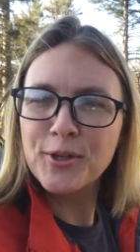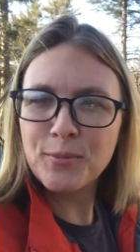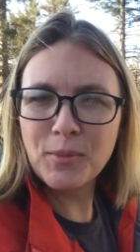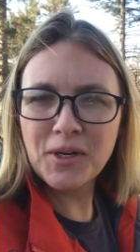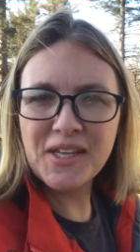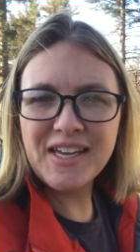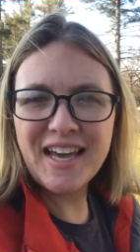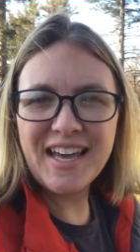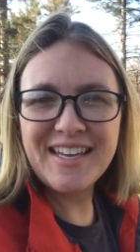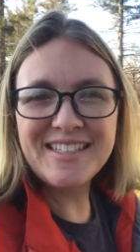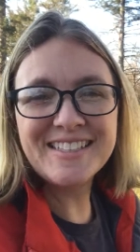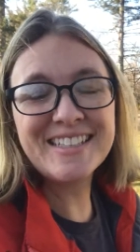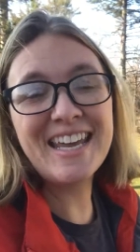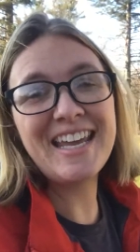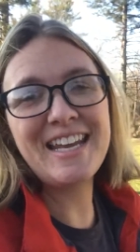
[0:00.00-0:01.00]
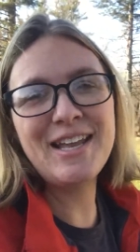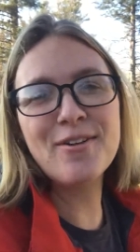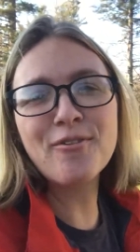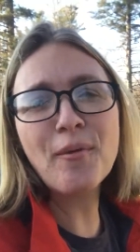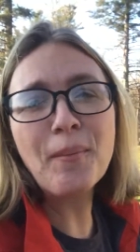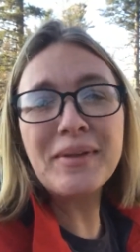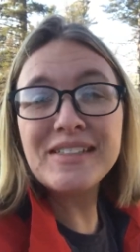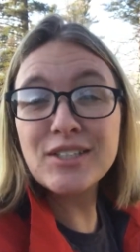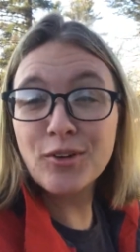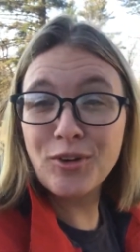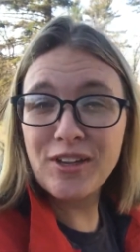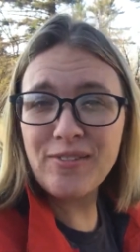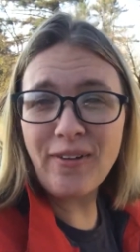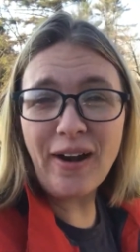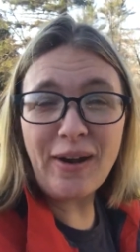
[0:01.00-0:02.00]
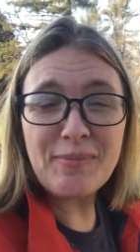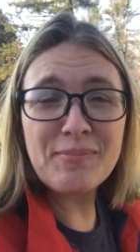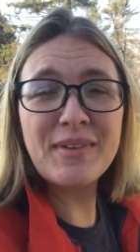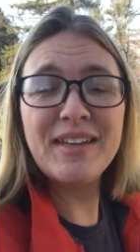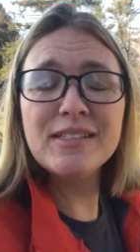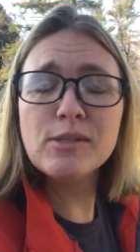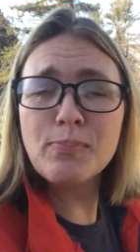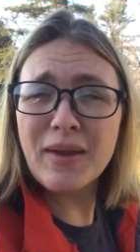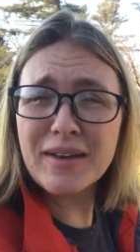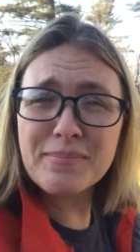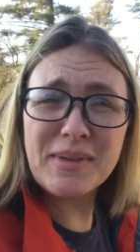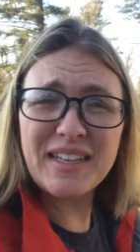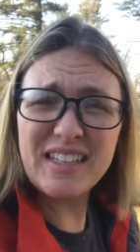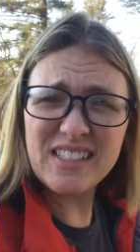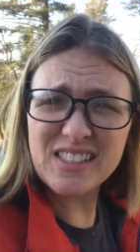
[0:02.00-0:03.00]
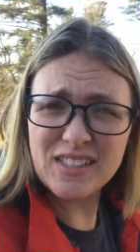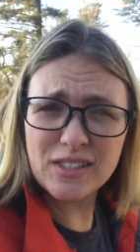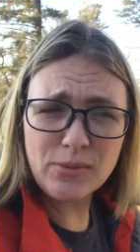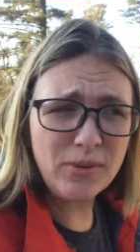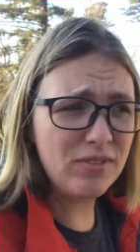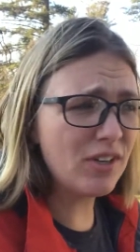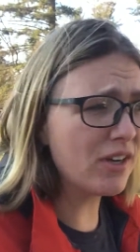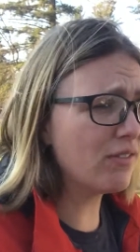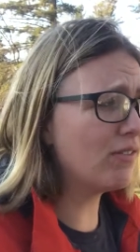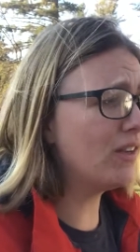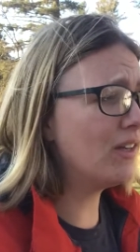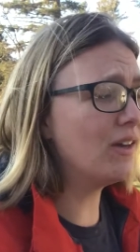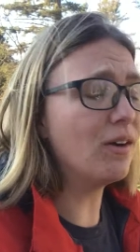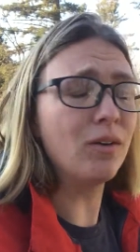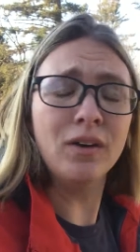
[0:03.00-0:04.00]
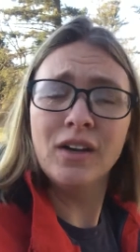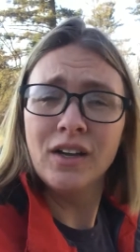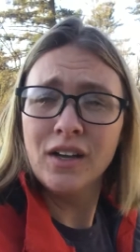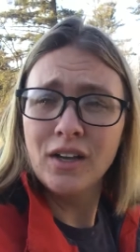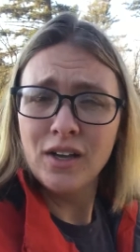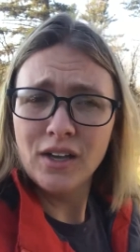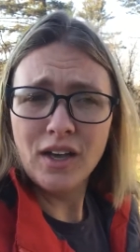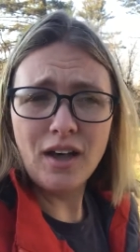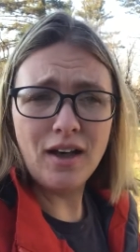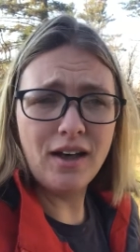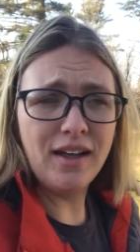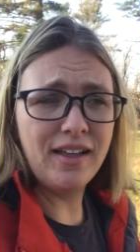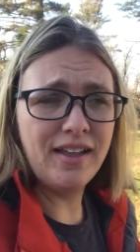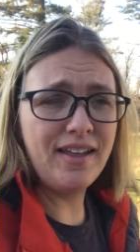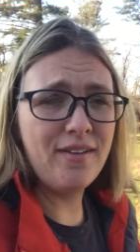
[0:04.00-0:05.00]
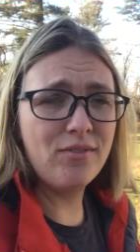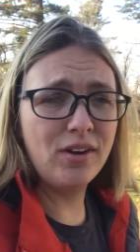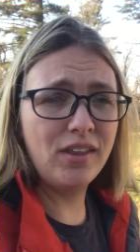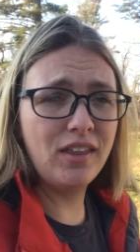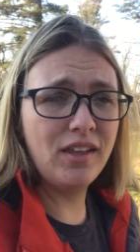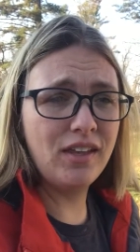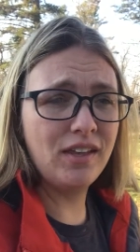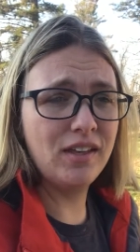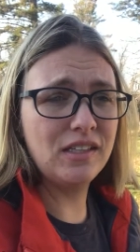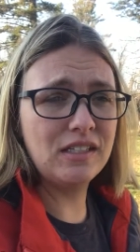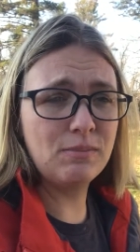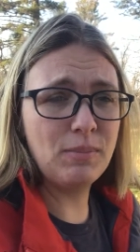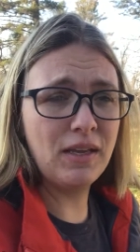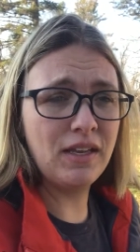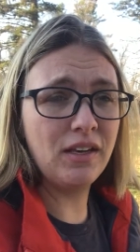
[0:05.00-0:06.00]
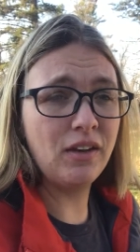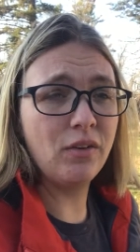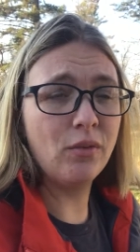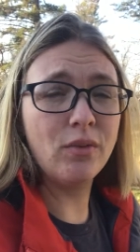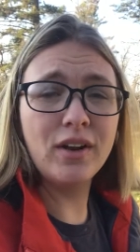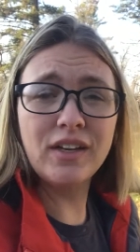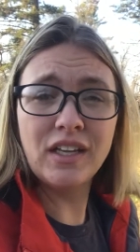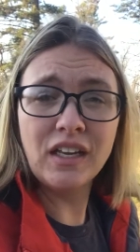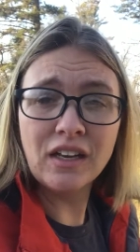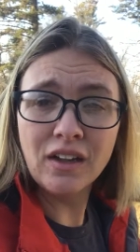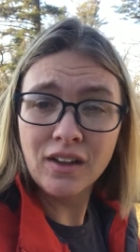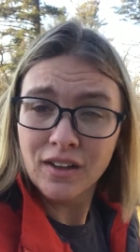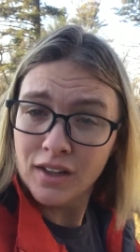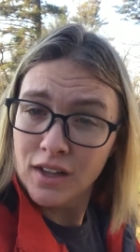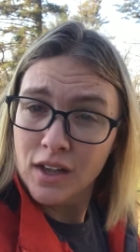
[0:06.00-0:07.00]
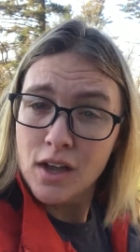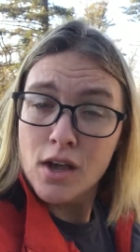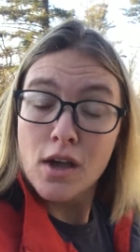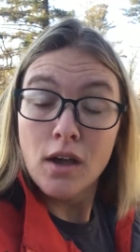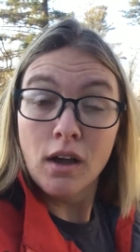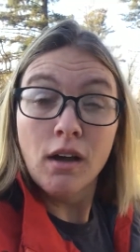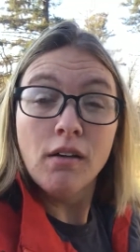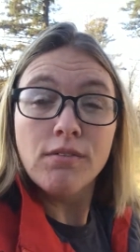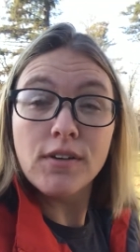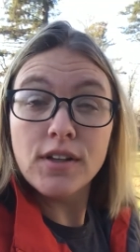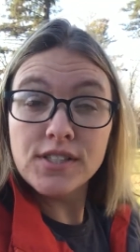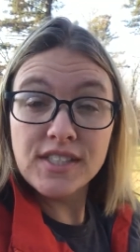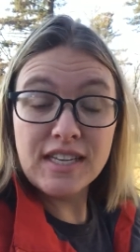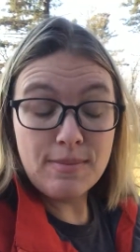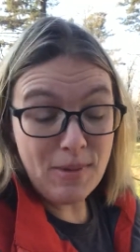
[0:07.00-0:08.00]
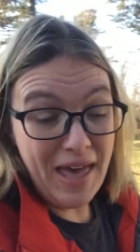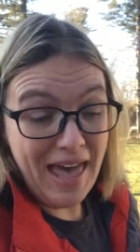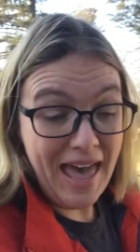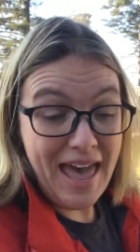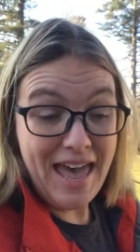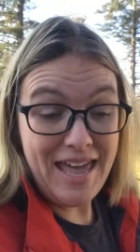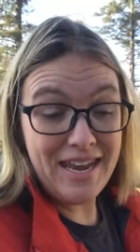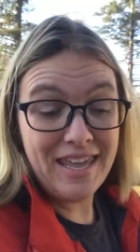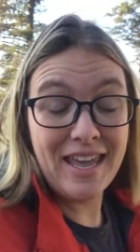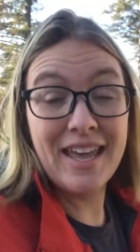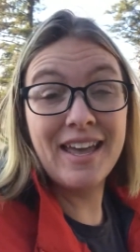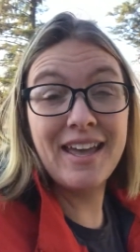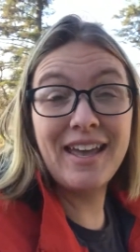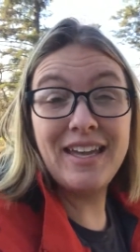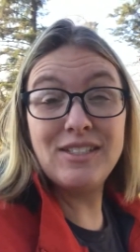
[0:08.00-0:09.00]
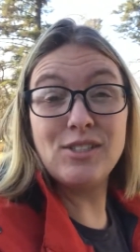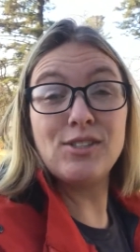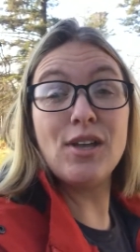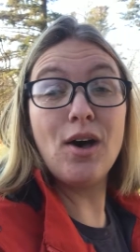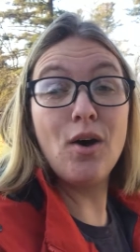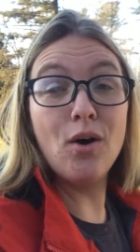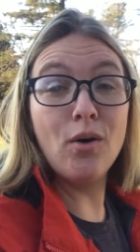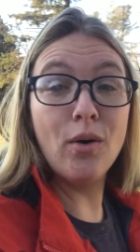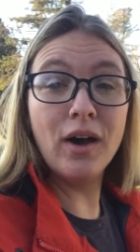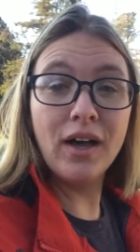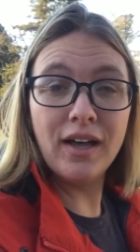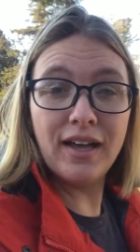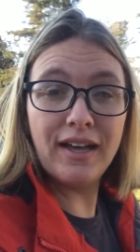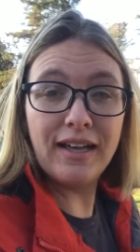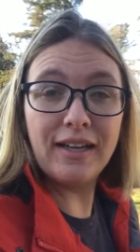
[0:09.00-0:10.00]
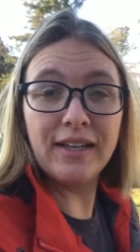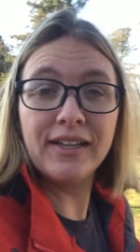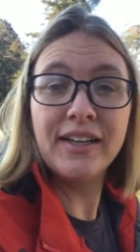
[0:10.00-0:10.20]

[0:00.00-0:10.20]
Good morning guys, Katie here from Mitza Creek Farm and it's been a minute since we've done a video. Uh, everything has been running full steam ahead and so uh,